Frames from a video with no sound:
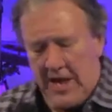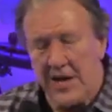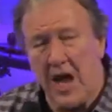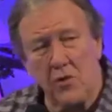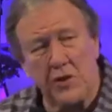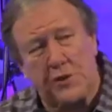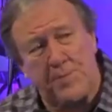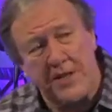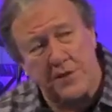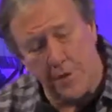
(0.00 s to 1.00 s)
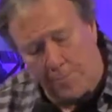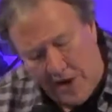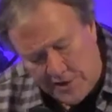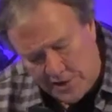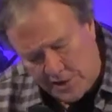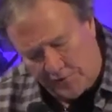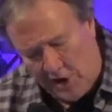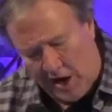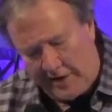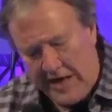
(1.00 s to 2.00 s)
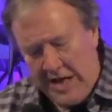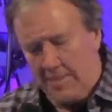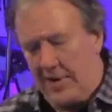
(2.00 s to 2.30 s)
It not only speaks of the presence of God,